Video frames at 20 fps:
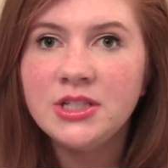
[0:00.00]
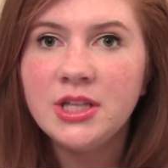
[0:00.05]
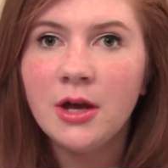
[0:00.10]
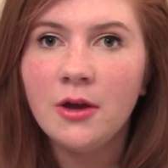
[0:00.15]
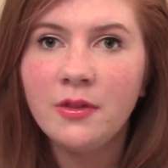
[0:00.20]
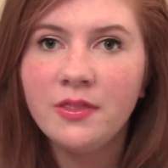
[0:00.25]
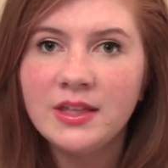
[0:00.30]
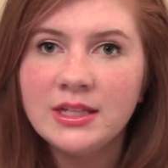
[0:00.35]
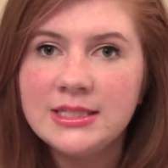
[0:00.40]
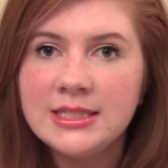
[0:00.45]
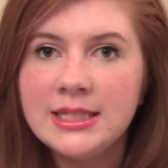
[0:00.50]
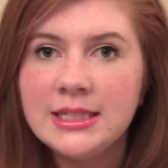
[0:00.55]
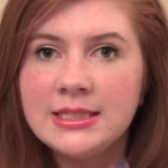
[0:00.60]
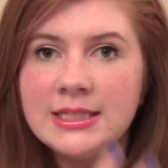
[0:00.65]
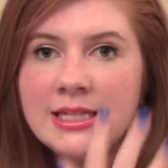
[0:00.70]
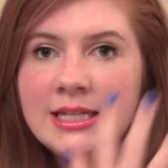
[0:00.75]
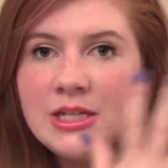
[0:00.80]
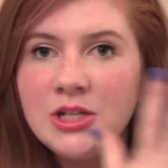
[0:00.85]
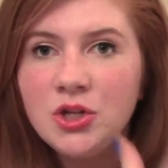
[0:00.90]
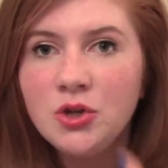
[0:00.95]
So this
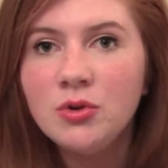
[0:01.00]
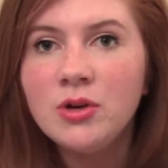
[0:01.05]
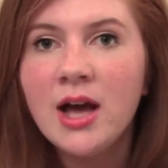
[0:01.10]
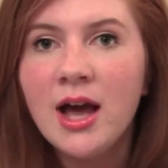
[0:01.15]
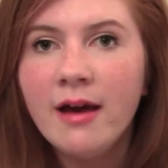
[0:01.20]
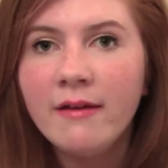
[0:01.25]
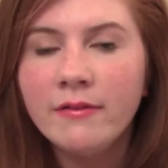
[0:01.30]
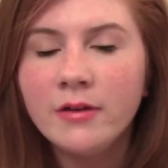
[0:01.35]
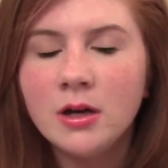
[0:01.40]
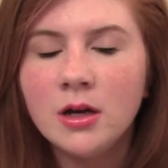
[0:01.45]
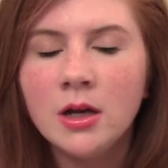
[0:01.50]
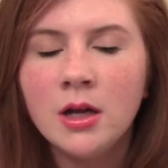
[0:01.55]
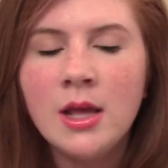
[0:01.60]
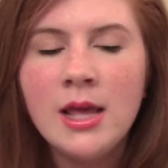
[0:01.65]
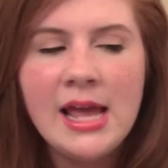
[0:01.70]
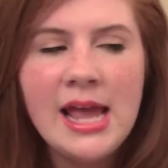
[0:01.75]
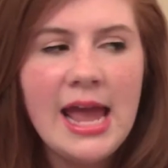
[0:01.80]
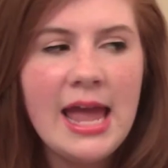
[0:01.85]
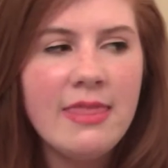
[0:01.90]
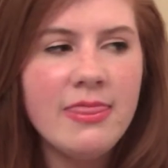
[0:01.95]
is the new cover,
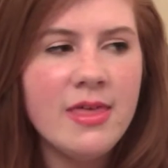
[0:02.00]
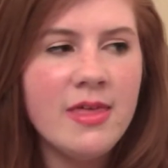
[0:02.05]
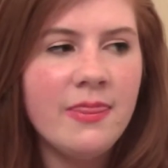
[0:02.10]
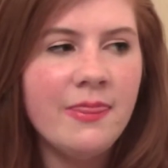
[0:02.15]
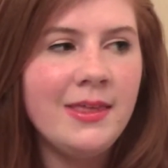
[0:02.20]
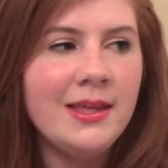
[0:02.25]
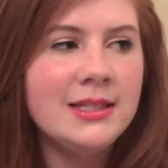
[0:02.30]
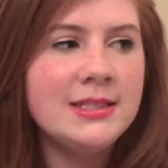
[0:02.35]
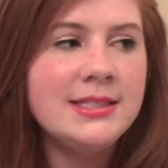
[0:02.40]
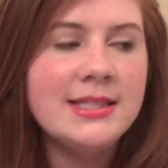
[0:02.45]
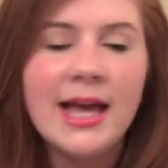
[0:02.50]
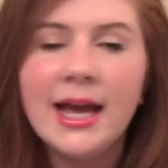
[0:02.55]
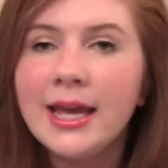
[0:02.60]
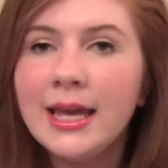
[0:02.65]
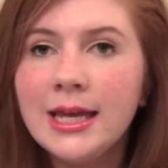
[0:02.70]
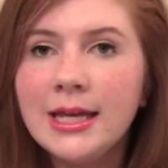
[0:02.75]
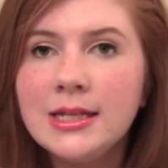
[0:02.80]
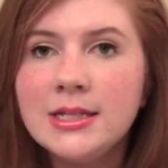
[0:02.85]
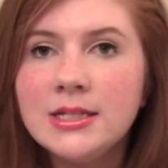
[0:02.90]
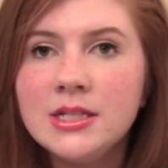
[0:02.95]
and then the
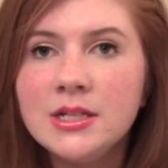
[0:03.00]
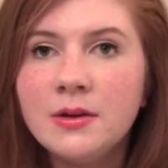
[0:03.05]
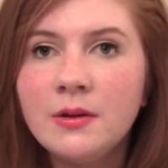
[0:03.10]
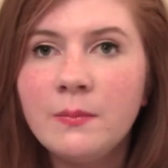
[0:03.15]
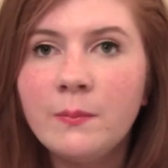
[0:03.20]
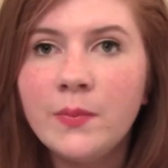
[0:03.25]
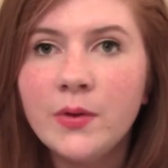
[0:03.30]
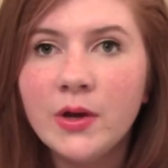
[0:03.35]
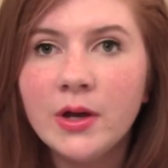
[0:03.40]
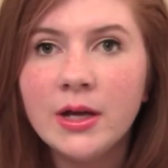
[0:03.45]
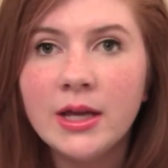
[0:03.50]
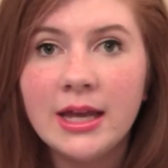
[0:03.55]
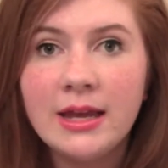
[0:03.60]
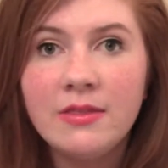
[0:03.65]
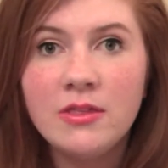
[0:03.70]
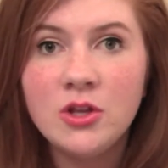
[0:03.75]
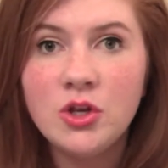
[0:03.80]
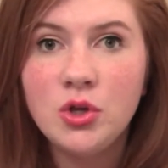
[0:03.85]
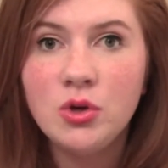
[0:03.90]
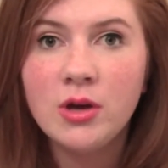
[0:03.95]
second book
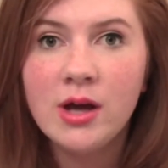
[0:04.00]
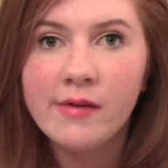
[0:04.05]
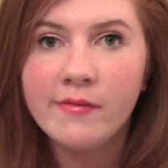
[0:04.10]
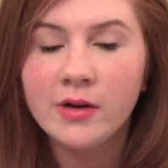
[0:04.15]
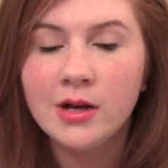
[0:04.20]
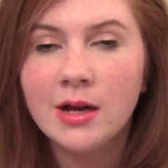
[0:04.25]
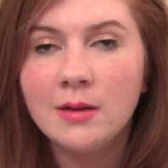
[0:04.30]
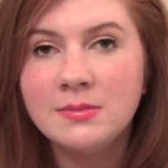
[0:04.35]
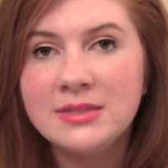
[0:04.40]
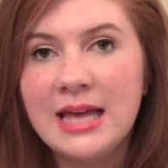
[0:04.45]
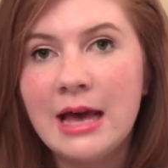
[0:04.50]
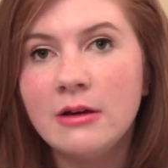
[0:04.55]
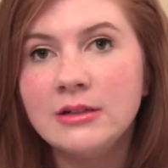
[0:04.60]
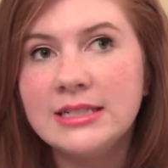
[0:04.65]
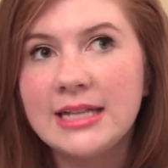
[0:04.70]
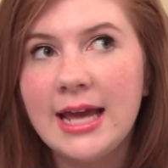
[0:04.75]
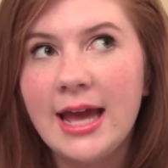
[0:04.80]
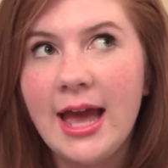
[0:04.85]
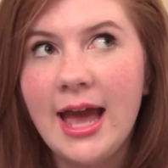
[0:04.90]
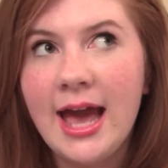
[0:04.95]
in the new cover comes
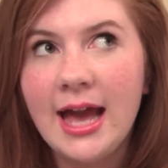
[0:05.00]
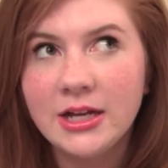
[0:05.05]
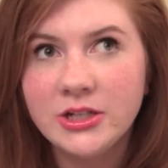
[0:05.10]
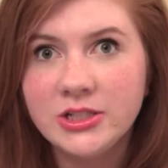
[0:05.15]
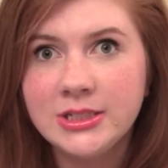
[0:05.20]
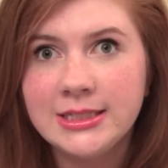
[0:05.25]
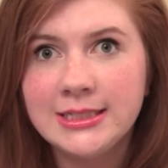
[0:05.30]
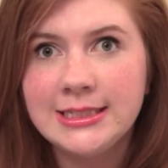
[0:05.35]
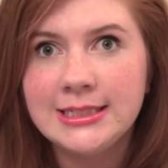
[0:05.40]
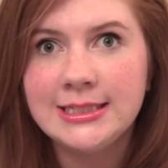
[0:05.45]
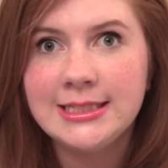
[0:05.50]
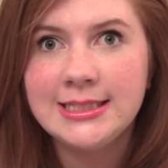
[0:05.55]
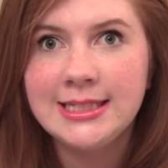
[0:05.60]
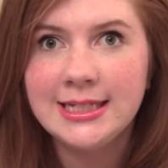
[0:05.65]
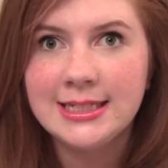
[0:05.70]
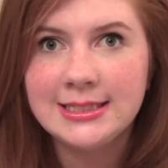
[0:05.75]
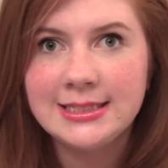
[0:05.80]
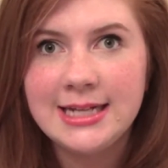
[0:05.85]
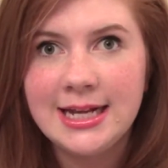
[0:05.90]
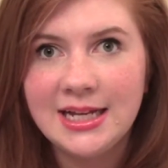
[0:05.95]
out actually in
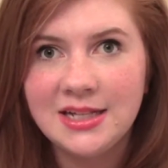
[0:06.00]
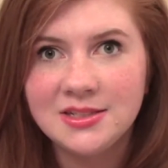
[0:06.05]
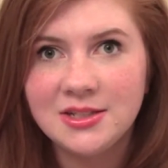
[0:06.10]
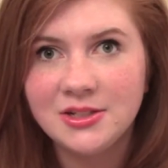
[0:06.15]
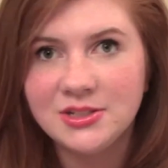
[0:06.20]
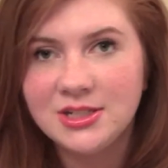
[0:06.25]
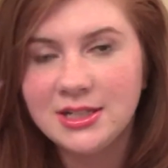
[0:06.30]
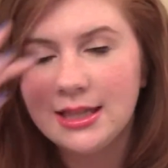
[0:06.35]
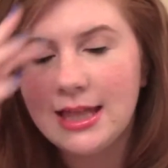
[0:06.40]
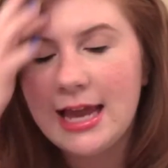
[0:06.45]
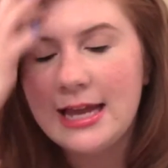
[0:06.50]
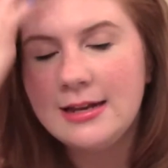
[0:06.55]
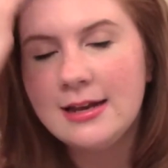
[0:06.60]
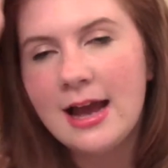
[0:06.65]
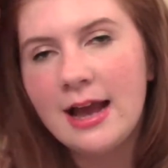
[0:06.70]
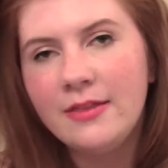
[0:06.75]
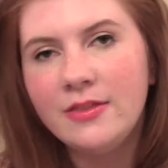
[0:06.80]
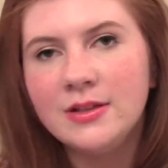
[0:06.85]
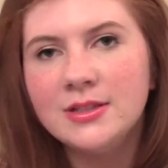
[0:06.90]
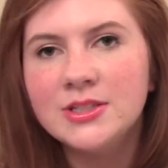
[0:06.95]
6 days on July
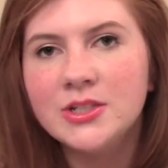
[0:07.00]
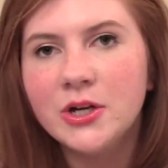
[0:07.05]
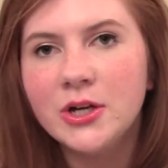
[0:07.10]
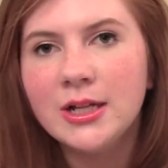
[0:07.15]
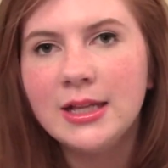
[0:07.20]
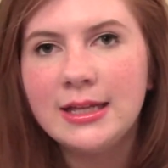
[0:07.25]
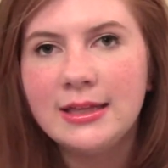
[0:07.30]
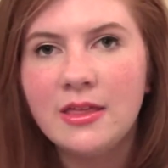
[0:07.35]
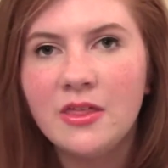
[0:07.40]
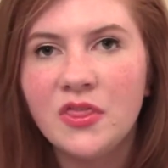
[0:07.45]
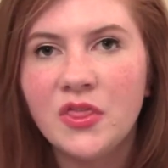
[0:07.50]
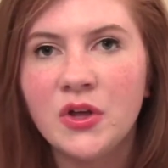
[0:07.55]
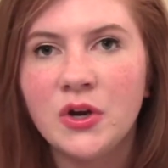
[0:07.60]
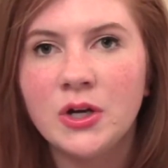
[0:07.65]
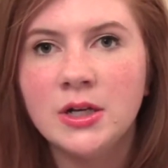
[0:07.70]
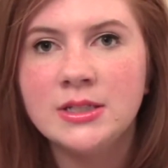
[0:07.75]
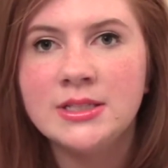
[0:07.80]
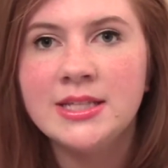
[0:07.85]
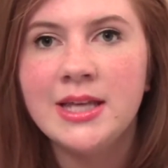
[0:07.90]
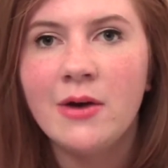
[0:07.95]
9th. It's currently the
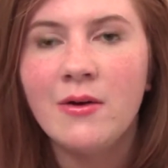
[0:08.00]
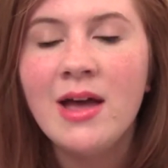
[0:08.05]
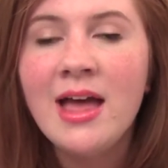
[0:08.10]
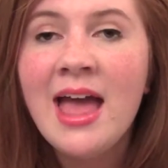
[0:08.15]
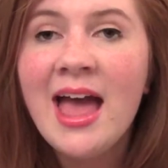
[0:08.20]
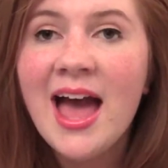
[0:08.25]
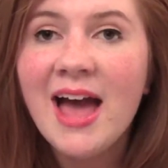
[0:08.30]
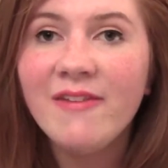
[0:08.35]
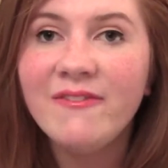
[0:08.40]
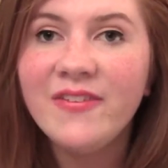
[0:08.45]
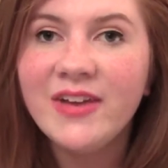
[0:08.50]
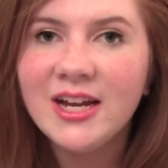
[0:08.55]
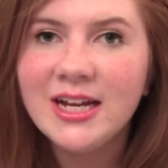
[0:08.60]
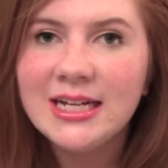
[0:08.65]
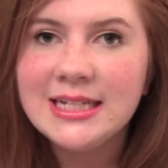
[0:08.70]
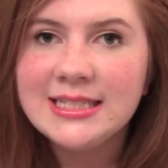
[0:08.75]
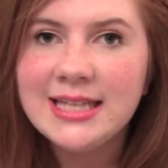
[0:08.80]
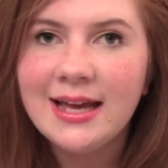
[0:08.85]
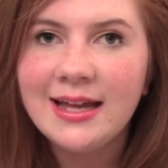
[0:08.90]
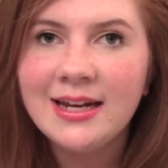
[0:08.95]
3rd, so I'm
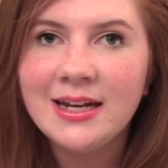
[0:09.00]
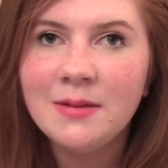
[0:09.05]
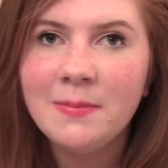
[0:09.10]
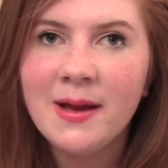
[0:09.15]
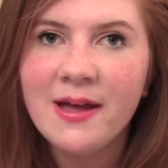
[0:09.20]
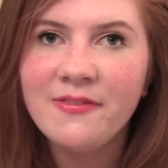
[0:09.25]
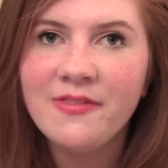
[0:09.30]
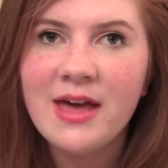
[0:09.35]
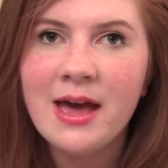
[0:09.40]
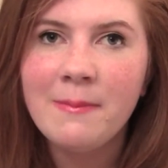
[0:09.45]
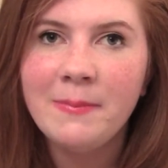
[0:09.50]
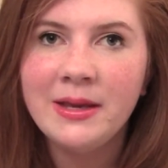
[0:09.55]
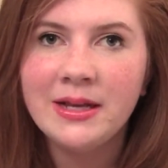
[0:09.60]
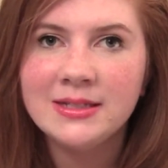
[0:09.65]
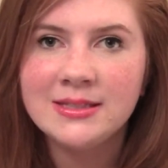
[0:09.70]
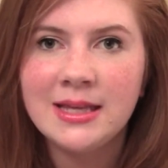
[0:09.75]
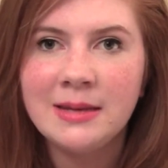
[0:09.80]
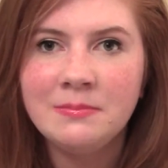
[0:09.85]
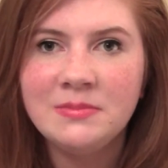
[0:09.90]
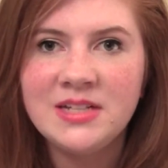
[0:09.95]
very excited about that
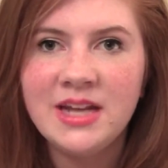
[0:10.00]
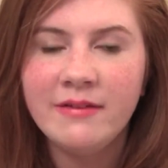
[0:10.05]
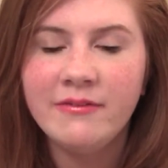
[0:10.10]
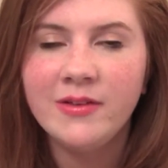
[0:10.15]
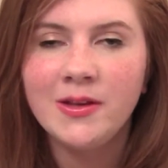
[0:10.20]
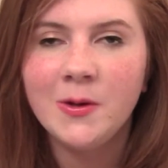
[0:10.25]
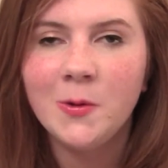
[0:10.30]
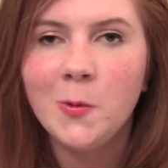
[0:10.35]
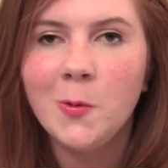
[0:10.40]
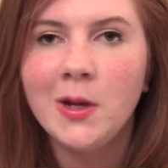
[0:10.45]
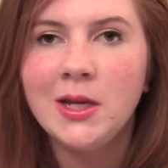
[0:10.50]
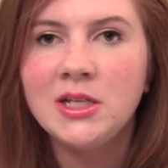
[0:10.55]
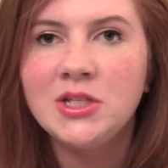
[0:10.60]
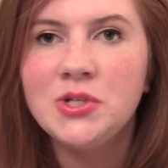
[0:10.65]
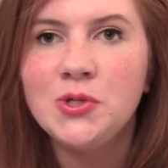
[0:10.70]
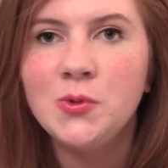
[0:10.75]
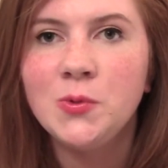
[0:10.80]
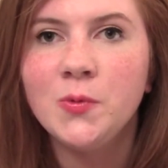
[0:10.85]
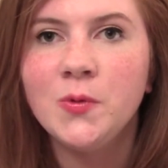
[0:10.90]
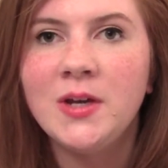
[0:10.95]
because I'm definitely going
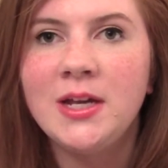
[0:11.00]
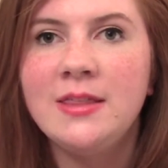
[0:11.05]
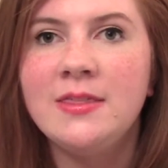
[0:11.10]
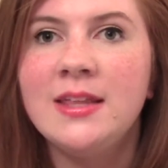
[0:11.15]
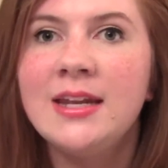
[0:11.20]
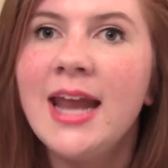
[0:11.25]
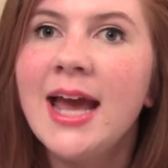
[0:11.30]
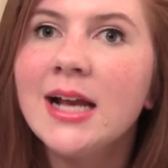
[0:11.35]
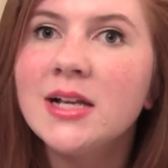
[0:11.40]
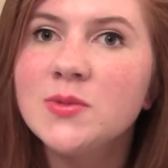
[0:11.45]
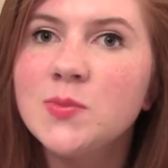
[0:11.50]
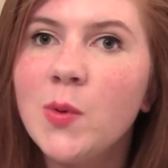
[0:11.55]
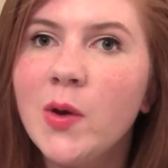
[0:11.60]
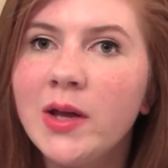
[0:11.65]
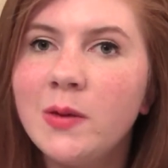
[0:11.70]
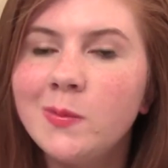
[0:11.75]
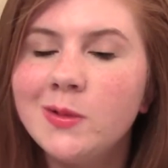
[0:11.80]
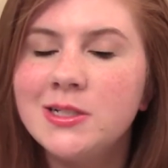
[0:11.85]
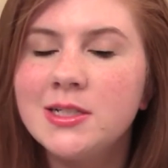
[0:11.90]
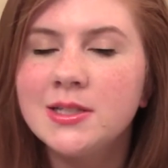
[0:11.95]
to read the next
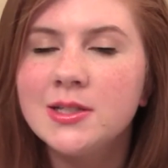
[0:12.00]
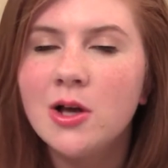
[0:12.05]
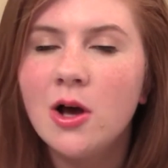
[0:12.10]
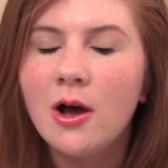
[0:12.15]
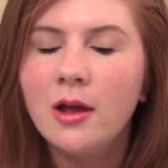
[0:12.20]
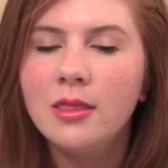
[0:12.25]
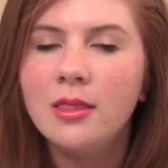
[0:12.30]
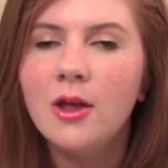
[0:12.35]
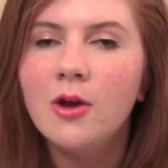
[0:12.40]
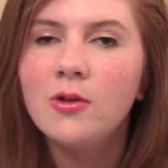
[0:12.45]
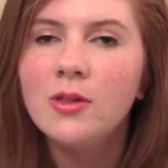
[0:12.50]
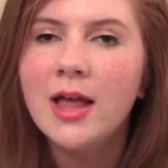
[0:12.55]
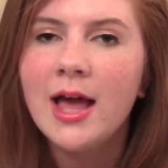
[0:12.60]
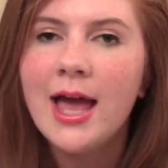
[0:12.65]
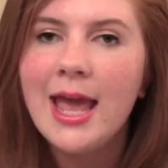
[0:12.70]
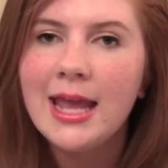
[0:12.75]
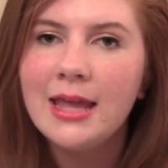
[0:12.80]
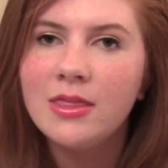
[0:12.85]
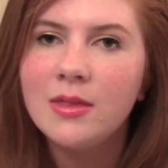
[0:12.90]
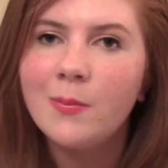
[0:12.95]
one, which is called
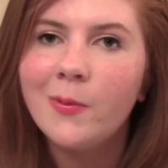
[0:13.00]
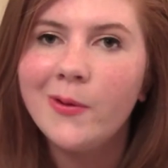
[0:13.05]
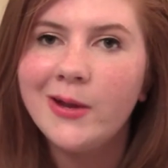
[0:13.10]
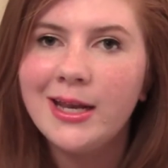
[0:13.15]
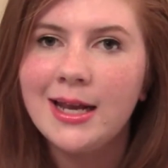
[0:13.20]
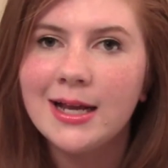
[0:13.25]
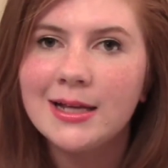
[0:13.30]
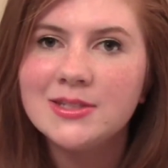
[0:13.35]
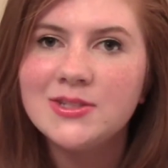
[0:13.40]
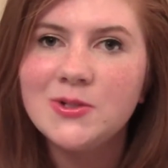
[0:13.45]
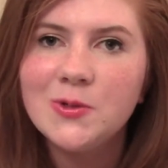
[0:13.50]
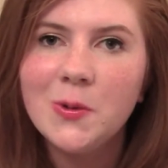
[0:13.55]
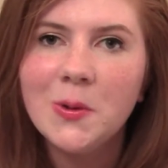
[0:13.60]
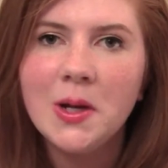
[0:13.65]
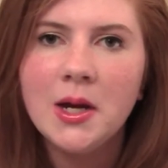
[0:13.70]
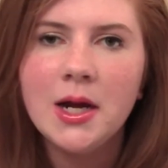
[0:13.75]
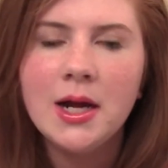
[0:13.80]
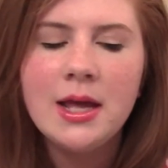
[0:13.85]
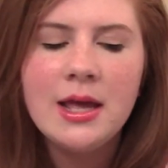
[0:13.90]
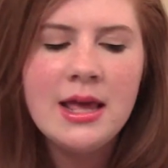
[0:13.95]
Lola and the Boy Next
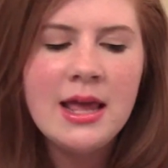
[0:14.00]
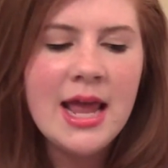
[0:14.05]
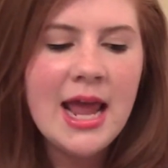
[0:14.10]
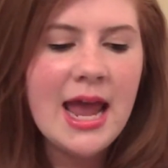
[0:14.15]
Door.